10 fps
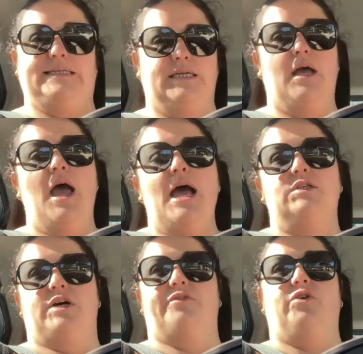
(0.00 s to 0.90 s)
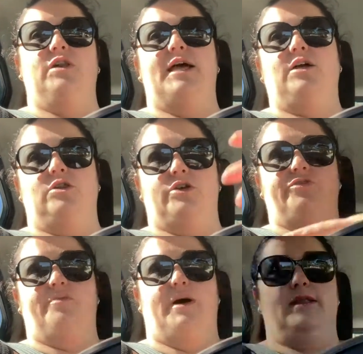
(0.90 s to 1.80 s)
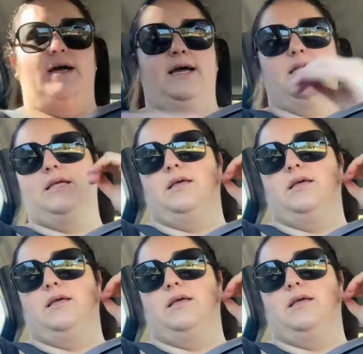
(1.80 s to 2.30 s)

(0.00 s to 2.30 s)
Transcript: And so I've got like a lot of my like